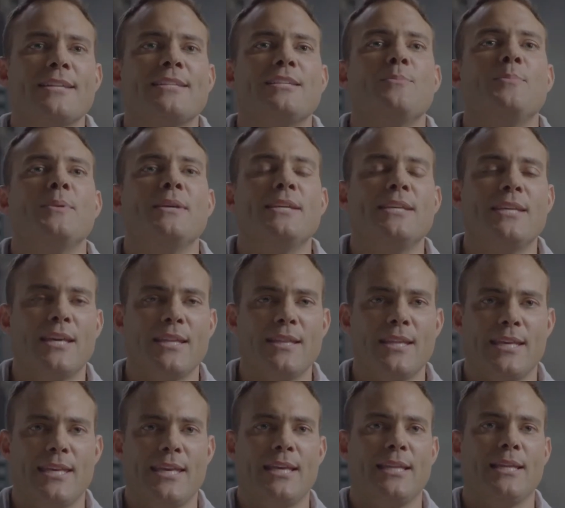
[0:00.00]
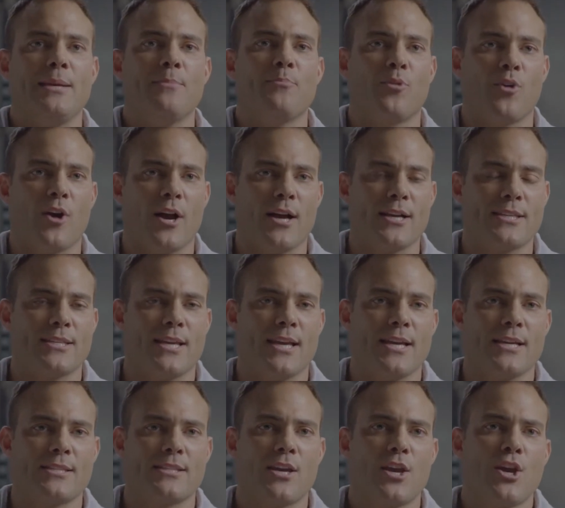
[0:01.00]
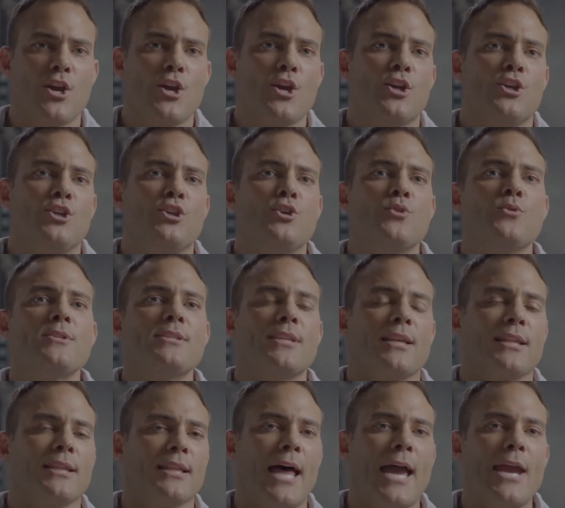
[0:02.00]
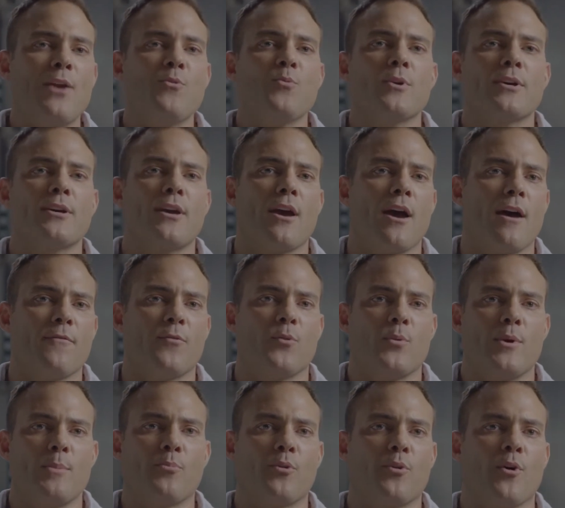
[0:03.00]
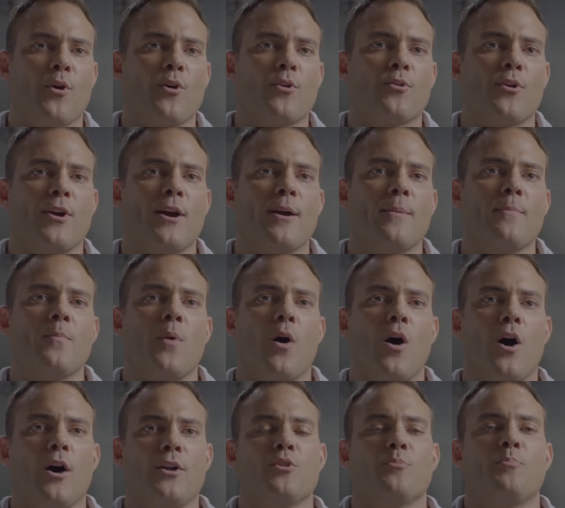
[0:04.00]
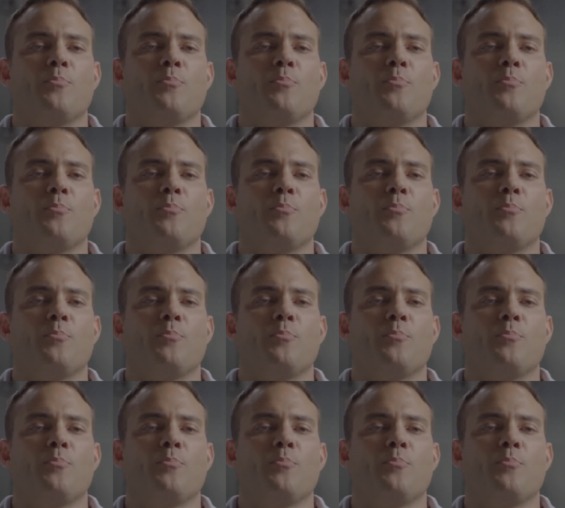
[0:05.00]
to begin the healing process. Use the light recovery program on your